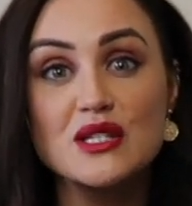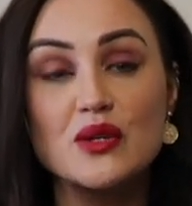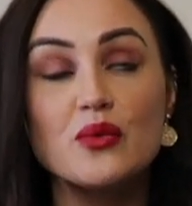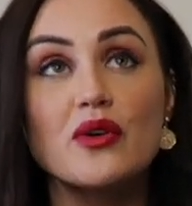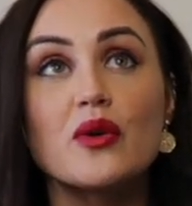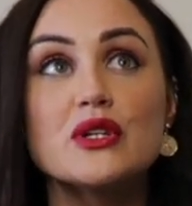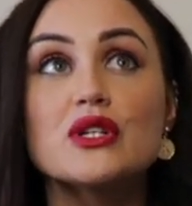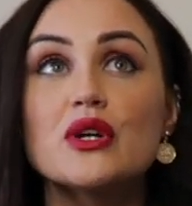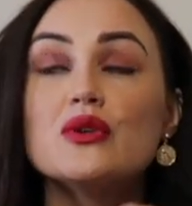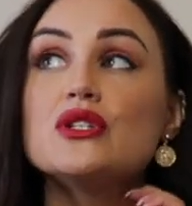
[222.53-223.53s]
So we're going to
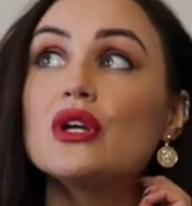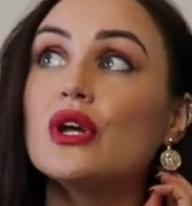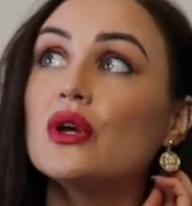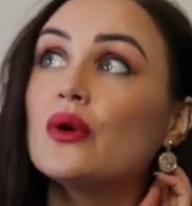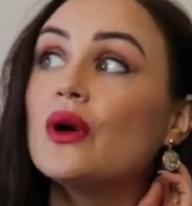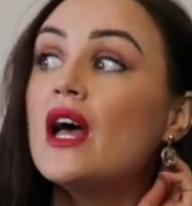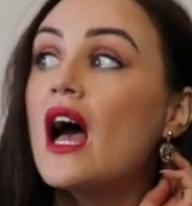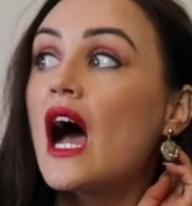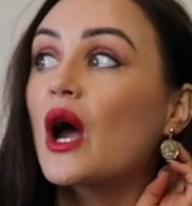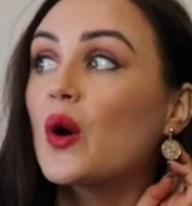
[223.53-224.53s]
go to a